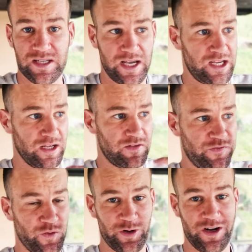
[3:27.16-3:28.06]
I had
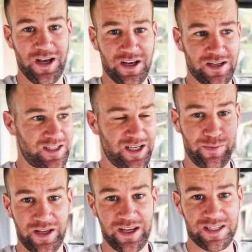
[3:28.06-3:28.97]
four
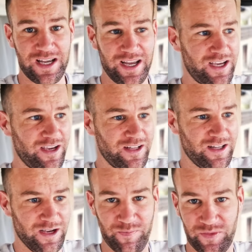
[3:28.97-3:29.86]
siblings, I had
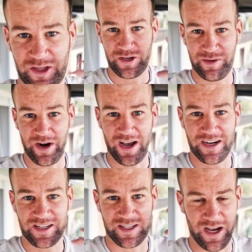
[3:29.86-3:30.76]
um, three
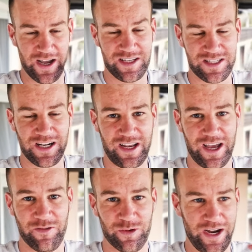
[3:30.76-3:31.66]
brothers I still
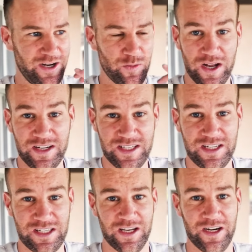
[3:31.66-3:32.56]
have right and one
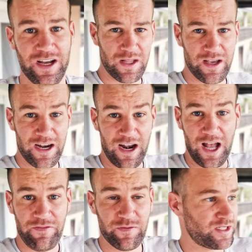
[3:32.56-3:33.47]
sister and
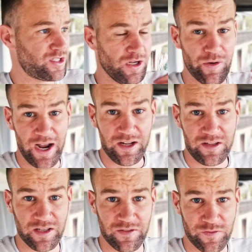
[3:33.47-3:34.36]
life was all right
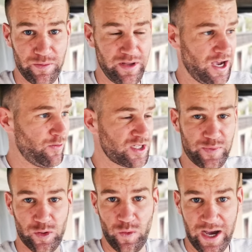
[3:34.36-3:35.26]
for me. I was
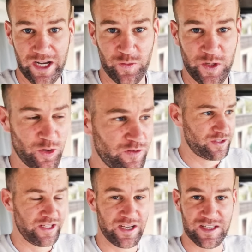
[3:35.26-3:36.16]
provided with all of the
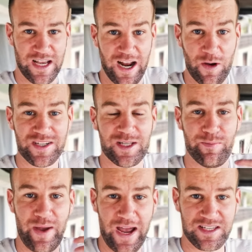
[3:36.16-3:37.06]
things and I was the
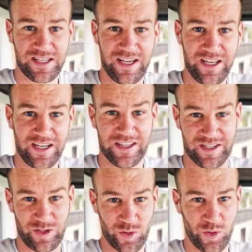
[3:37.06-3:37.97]
best kid in the
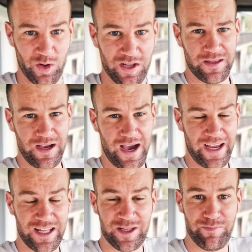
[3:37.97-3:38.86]
school. I
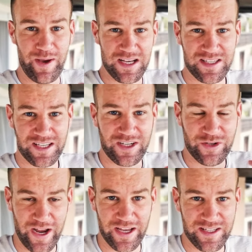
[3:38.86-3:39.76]
had the best
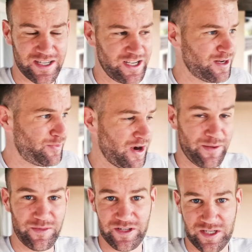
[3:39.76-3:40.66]
grades in a
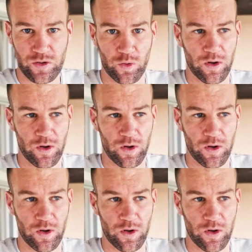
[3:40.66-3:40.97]
primary school.